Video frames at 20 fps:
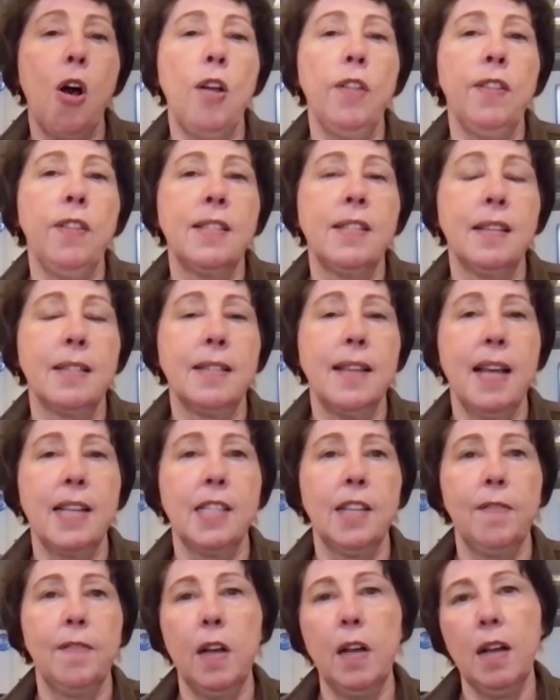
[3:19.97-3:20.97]
on the
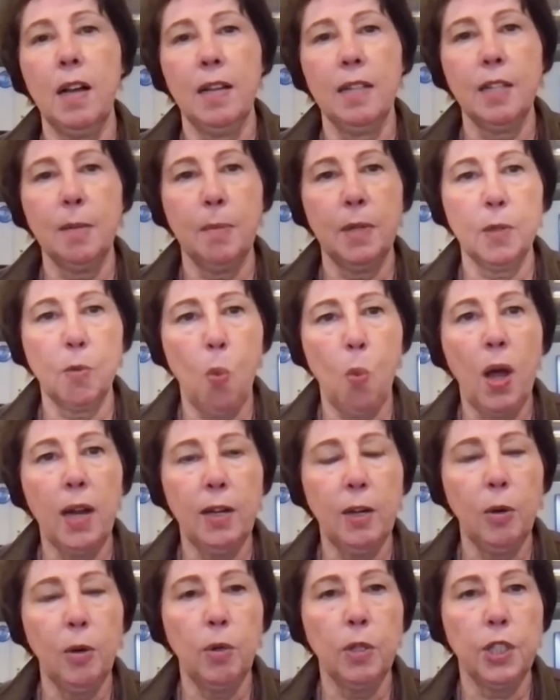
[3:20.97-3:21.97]
success of our Artemis
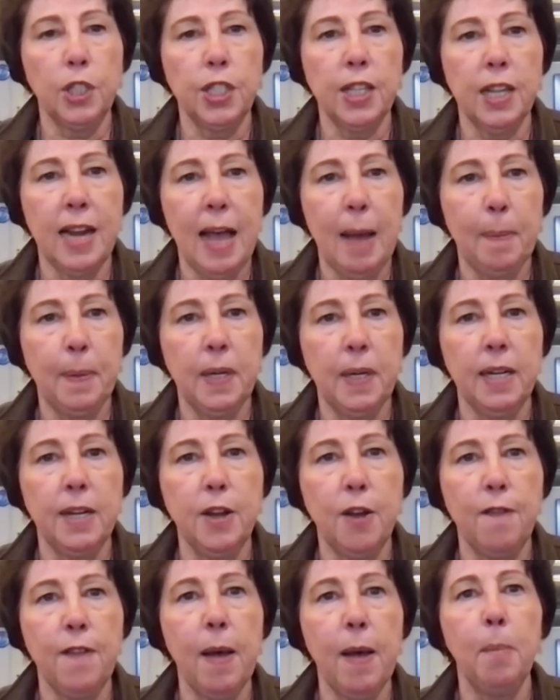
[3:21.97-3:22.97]
1 launch that happened in
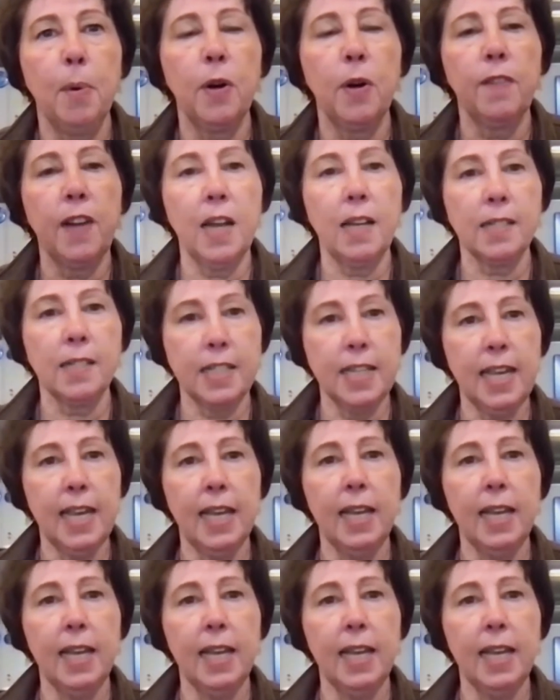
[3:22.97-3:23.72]
November of last